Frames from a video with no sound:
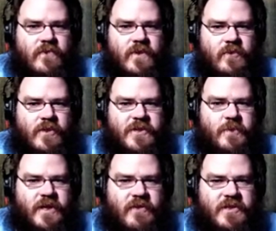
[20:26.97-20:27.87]
which
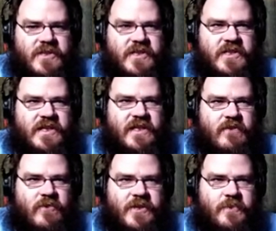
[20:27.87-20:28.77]
pit I was just in and
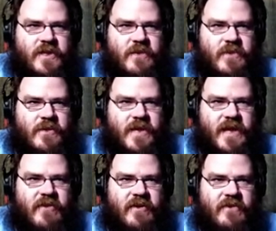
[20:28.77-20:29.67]
which pit I'm coming
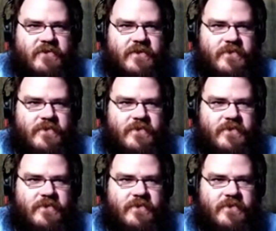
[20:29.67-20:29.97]
out of.